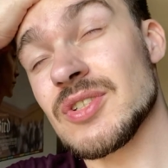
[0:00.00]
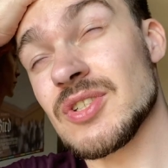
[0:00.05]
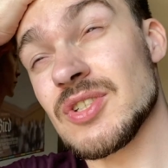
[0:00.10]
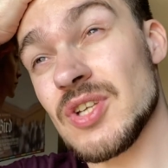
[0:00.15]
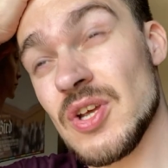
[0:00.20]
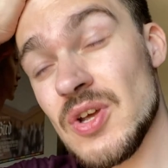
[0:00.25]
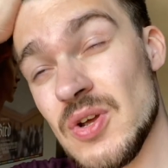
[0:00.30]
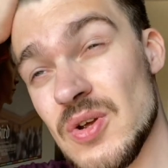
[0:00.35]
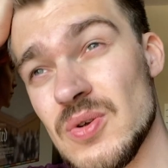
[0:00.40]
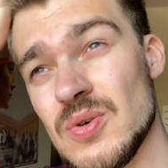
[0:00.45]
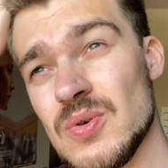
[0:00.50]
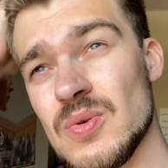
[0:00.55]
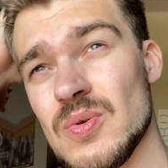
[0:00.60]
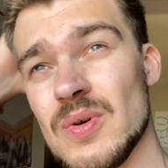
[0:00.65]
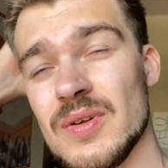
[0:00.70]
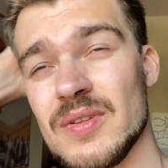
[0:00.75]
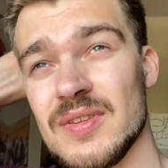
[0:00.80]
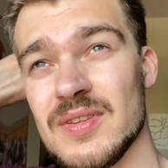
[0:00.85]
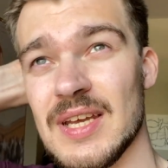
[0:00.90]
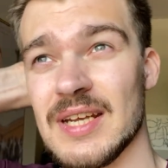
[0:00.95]

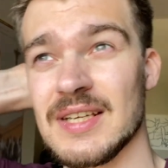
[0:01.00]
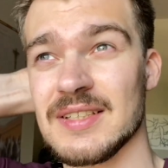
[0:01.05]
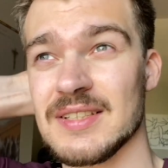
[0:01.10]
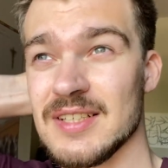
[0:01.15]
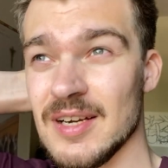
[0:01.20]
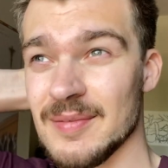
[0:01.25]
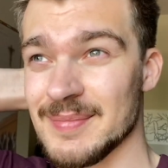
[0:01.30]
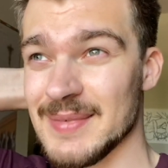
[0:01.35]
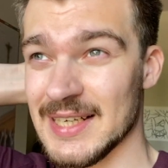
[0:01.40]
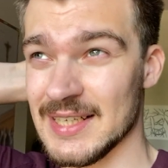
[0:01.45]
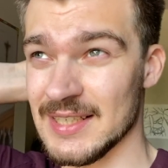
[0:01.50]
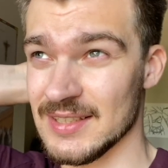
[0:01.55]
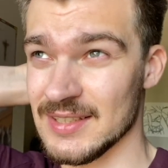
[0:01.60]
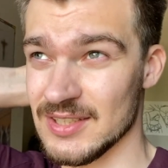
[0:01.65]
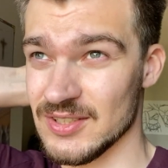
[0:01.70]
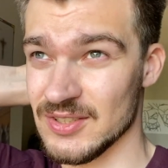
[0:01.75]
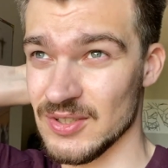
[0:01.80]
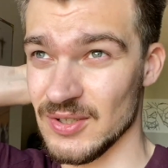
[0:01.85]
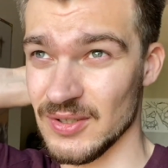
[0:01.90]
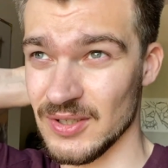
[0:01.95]
2 things to come back in
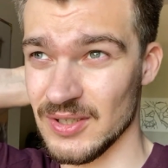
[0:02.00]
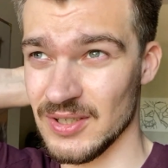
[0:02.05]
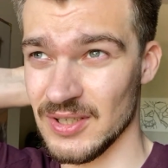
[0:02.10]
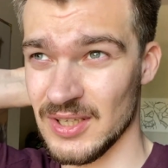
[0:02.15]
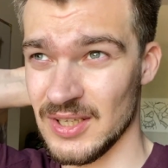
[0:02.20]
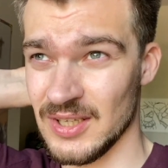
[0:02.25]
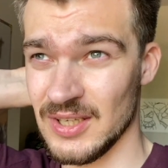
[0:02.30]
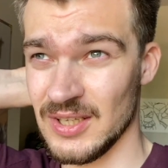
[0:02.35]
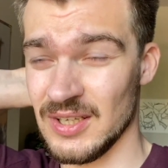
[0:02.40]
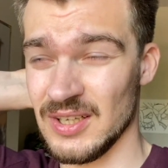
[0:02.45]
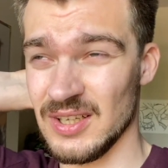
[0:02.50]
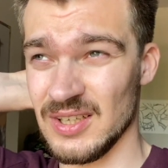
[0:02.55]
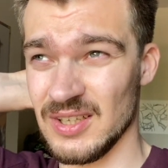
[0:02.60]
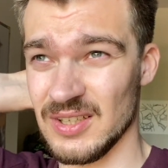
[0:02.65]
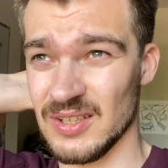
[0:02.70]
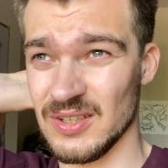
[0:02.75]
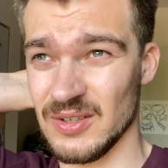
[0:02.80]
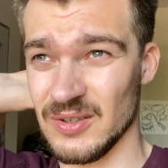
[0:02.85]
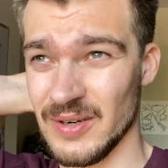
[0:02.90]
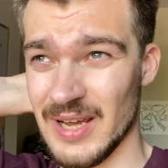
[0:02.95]
stock
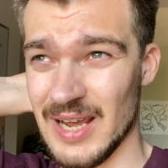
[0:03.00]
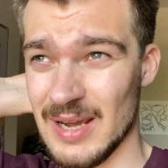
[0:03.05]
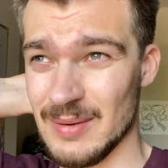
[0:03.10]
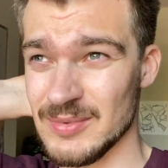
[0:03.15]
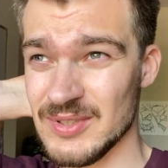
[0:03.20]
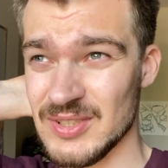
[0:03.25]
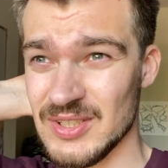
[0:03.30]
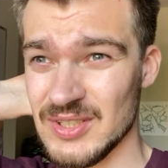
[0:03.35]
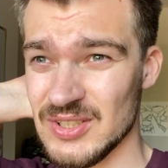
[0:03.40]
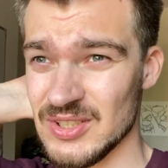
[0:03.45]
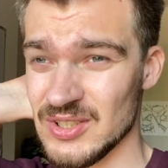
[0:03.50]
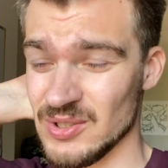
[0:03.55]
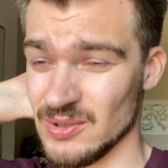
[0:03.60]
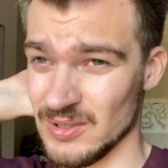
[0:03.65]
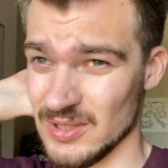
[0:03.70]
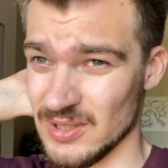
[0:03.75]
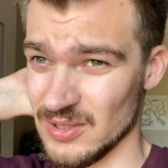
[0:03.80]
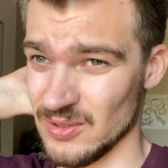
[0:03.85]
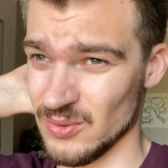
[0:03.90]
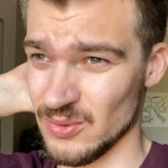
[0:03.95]
on Amazon so I
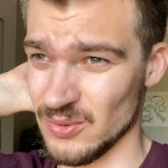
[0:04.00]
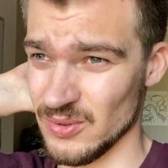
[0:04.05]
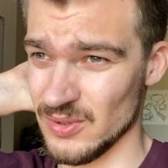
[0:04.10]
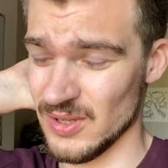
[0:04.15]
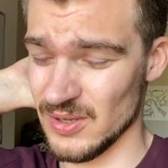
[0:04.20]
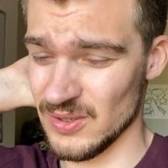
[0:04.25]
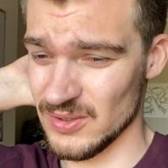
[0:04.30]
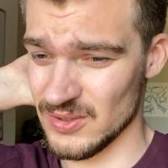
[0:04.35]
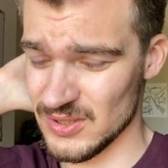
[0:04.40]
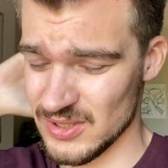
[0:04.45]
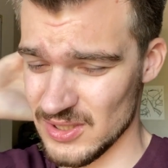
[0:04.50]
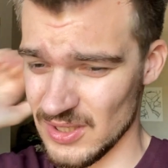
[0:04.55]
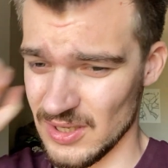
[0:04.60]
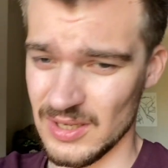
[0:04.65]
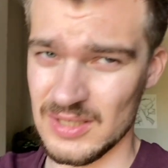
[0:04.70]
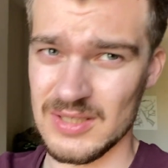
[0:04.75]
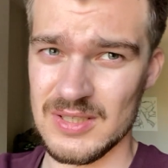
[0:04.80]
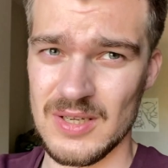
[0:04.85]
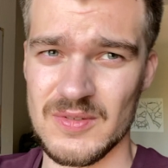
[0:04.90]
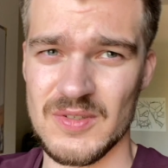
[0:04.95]
can order those
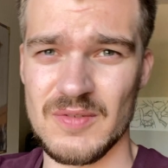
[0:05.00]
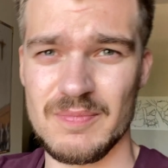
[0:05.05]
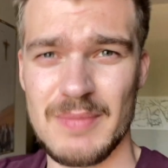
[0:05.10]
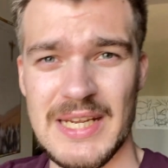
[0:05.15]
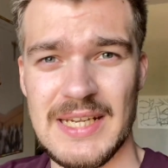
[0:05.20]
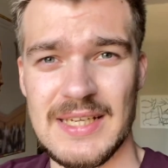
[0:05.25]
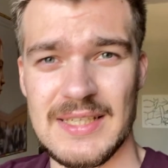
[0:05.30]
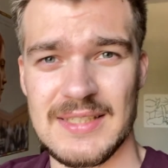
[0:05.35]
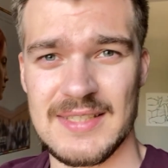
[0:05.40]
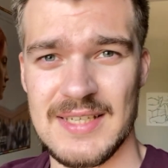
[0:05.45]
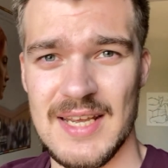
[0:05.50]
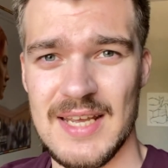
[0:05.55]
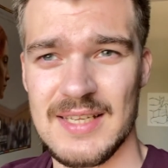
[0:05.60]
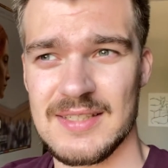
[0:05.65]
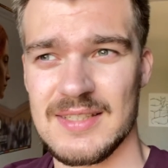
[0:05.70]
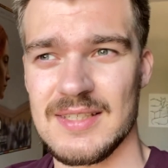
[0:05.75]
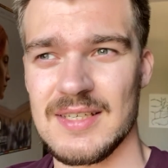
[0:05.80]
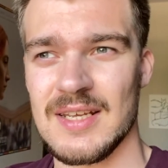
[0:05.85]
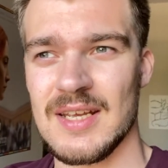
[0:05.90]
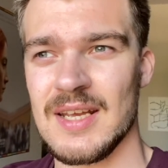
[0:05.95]
in terms of making
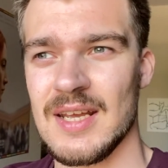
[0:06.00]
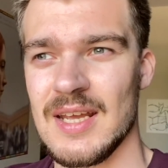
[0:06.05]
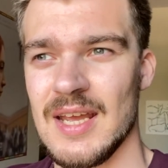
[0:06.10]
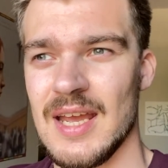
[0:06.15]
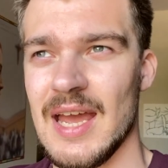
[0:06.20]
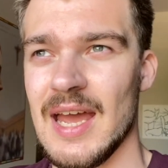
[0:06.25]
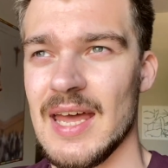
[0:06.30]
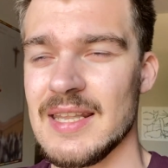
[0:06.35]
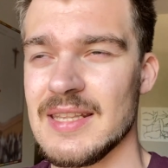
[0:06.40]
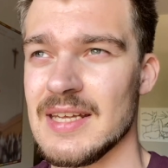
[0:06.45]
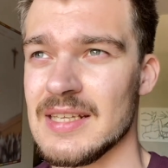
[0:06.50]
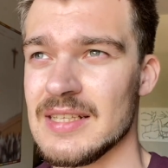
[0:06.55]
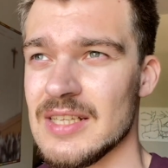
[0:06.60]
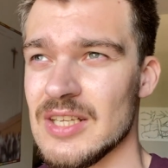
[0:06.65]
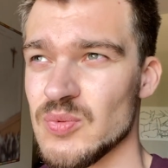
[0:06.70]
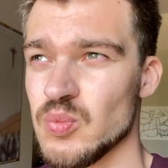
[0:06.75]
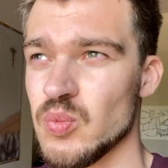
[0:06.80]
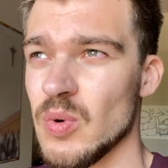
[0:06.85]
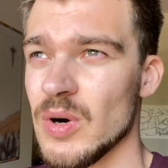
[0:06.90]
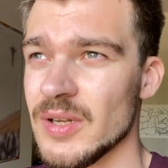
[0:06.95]
sets. And then there's
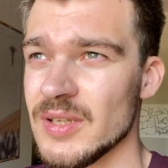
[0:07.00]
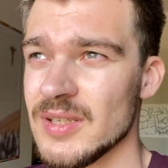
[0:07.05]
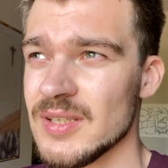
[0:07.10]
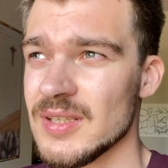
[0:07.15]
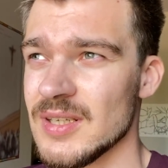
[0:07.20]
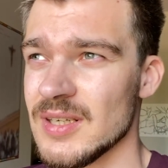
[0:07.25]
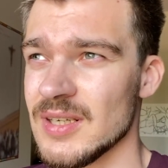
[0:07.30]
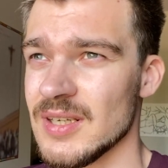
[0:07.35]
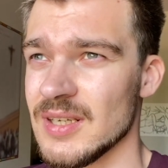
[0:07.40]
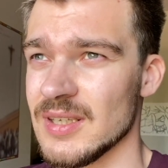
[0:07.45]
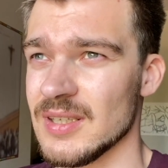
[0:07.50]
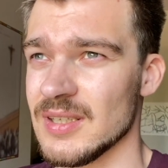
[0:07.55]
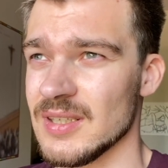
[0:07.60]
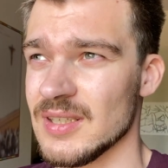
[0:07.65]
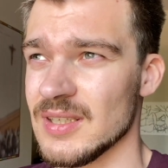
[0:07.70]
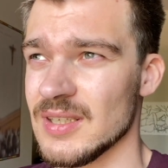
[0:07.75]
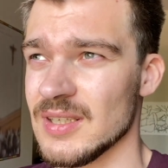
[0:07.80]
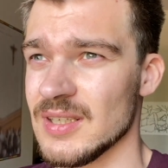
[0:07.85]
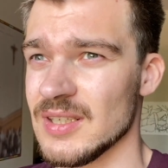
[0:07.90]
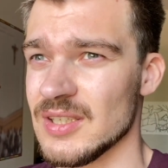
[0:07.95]
one
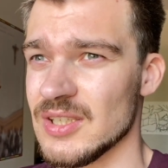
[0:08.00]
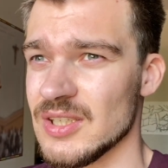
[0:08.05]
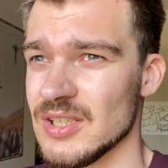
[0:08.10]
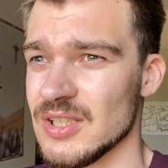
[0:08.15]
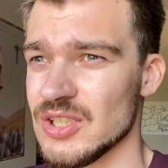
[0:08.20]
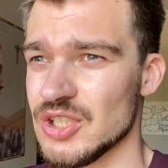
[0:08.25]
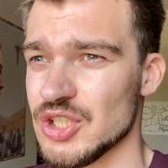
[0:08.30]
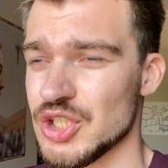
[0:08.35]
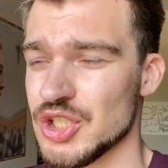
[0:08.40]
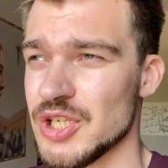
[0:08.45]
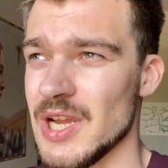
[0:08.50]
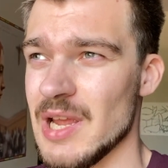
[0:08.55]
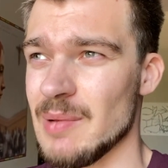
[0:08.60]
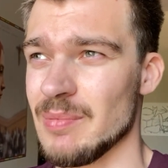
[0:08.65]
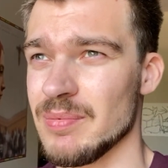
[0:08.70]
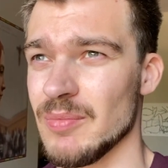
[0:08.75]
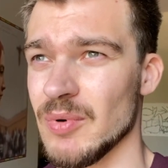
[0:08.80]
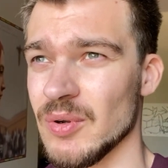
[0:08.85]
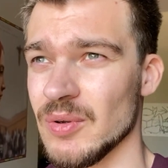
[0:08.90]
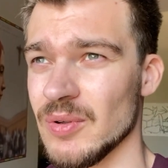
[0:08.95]
ship
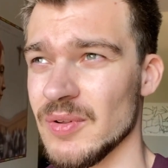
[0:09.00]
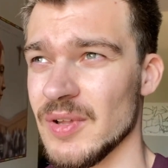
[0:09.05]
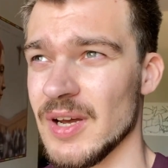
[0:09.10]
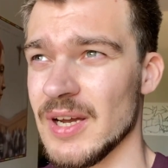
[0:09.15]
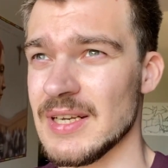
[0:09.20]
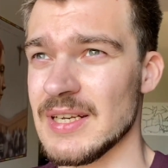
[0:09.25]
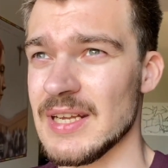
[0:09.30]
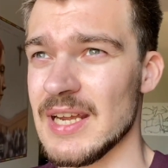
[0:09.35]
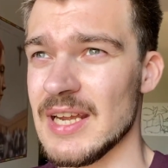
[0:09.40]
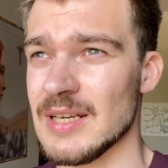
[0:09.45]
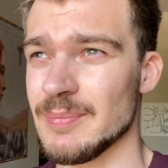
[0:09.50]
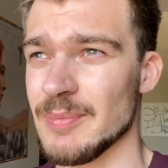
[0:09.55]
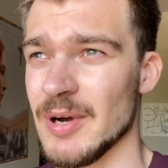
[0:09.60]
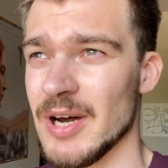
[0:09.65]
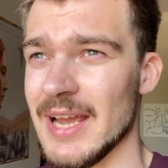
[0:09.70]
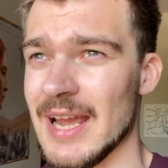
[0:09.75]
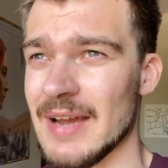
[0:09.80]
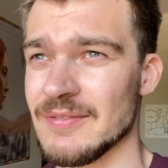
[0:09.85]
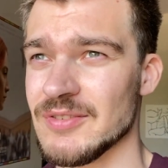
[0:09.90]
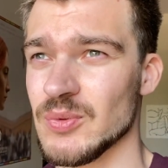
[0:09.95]
model that I need, but I
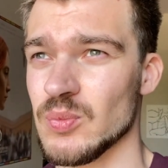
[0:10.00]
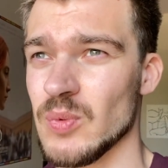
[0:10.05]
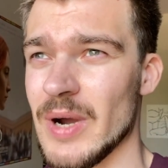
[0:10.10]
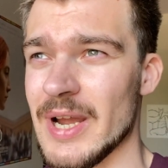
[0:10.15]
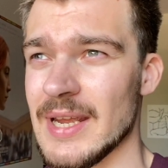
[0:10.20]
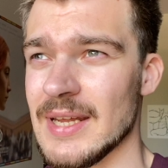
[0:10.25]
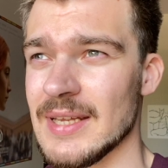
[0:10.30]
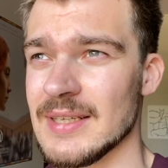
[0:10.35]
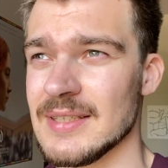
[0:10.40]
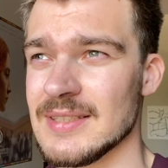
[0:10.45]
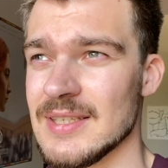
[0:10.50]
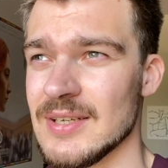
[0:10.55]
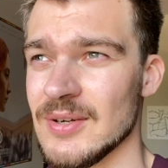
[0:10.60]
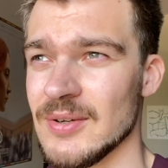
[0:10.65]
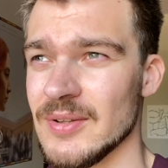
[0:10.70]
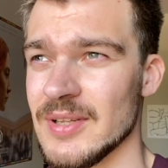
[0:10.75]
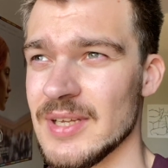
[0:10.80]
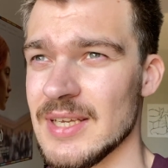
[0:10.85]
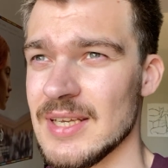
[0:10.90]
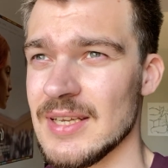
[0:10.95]
have to wait until
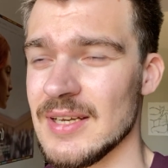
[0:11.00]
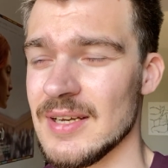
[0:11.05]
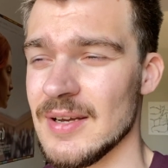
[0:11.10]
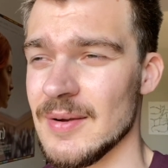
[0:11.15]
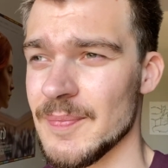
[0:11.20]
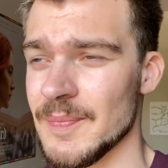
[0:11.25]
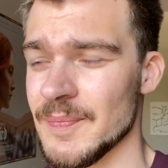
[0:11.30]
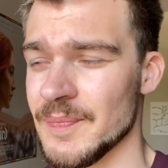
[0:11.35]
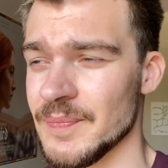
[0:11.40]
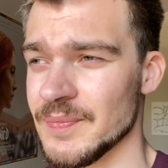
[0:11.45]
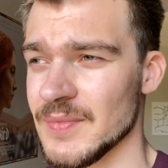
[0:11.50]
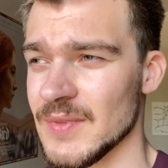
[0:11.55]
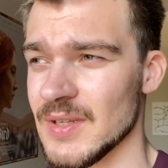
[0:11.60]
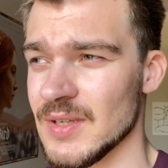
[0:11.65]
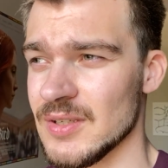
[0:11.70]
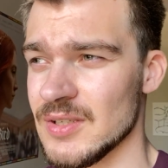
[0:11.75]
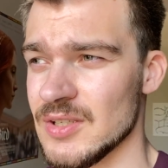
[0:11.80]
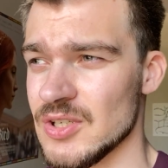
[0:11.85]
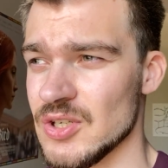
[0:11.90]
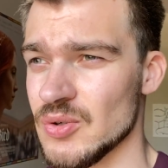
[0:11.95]
the
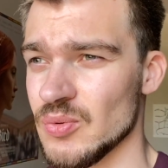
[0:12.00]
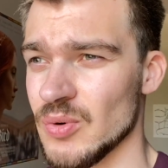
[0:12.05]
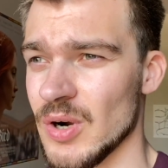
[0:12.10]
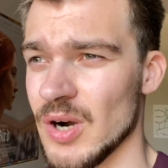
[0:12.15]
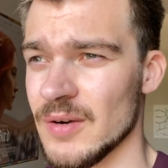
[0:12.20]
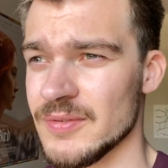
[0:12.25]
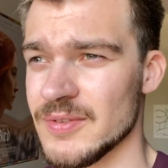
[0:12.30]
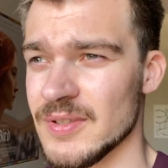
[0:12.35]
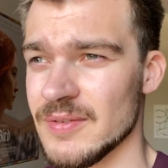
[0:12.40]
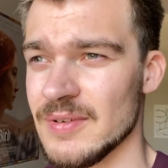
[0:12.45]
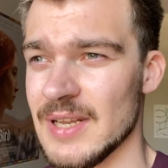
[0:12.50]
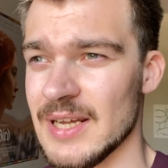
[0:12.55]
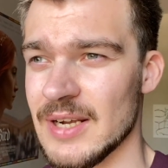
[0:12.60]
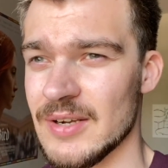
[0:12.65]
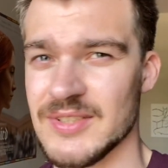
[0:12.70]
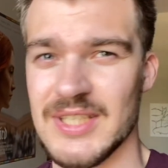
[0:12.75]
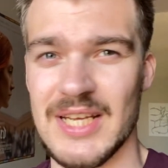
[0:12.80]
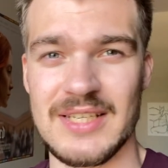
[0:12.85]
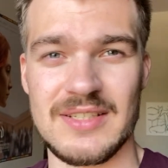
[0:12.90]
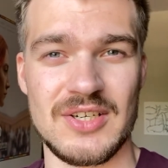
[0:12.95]
new raft of Lego
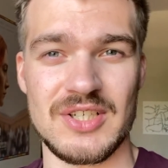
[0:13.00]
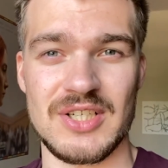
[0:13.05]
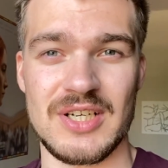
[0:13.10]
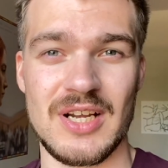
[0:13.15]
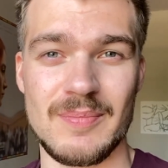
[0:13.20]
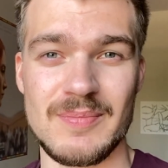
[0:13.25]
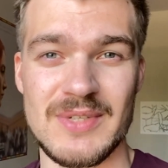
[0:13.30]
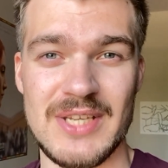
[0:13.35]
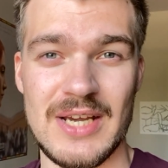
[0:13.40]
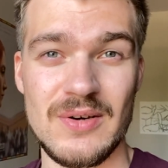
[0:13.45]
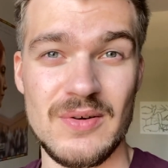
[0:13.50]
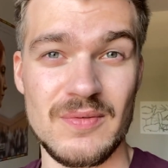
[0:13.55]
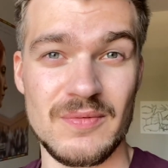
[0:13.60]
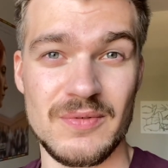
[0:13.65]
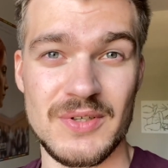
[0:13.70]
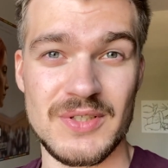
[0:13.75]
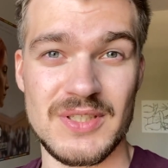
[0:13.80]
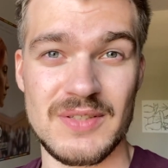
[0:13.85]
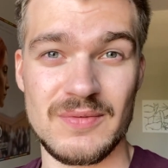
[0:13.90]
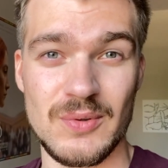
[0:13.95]
sets actually comes out on
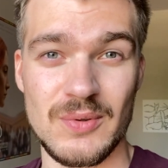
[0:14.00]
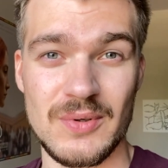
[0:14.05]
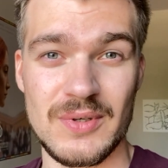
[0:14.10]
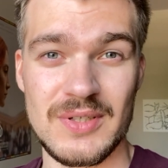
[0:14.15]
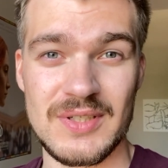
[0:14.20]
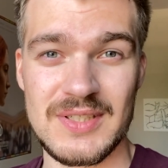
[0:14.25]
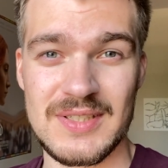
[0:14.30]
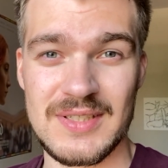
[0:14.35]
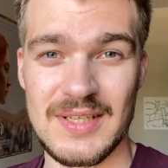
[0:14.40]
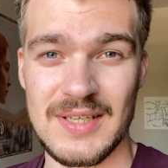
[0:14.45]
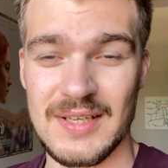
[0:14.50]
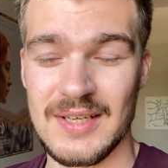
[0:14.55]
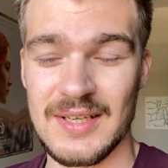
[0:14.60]
1st of August.